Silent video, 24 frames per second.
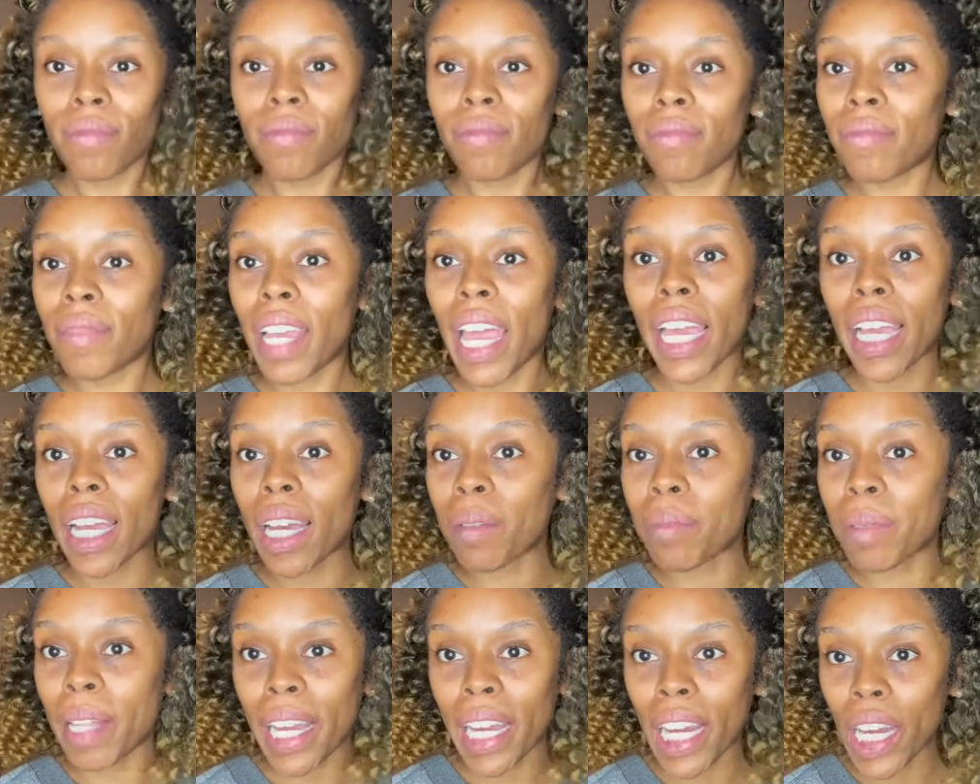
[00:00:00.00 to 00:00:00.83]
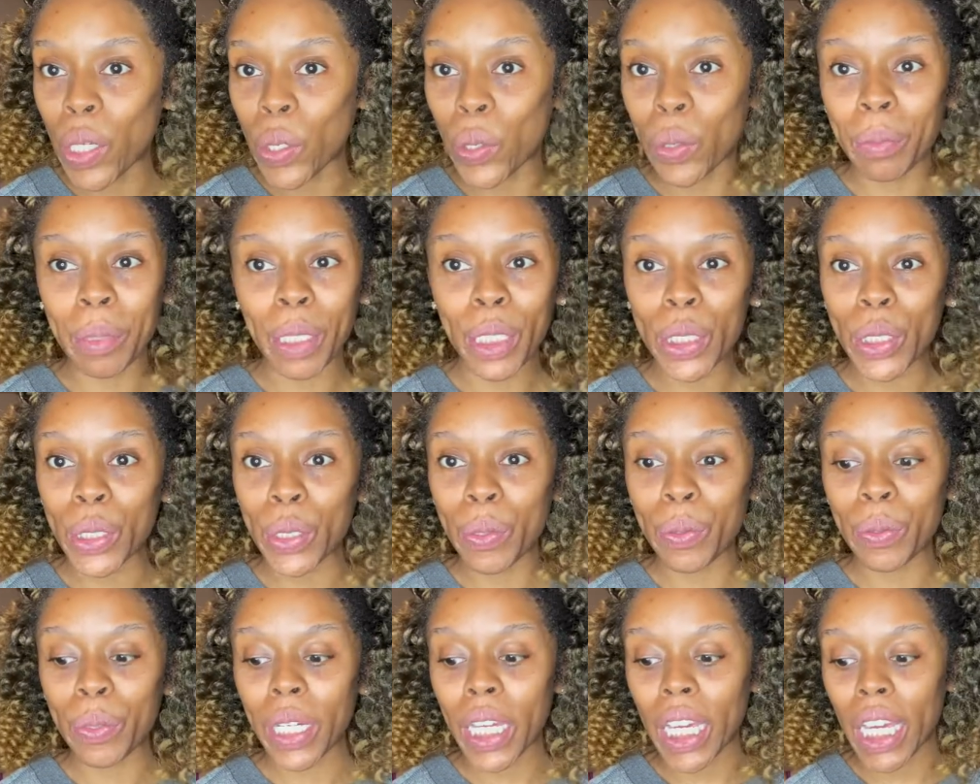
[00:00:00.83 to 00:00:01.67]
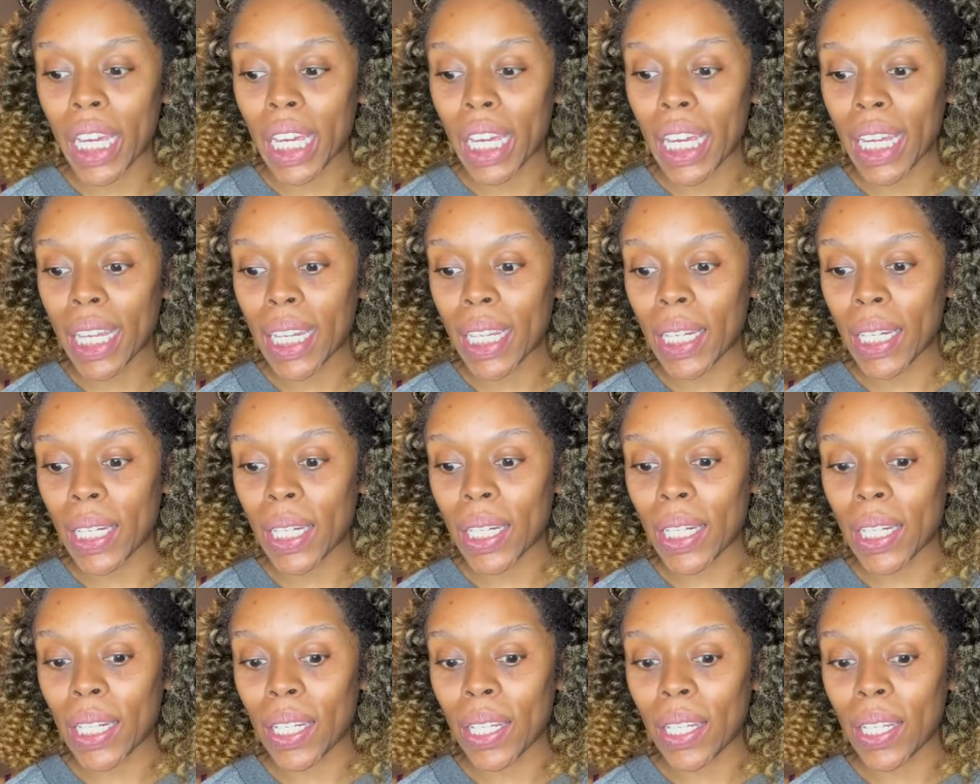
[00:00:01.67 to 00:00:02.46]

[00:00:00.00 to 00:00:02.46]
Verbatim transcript: makeup like I normally do, and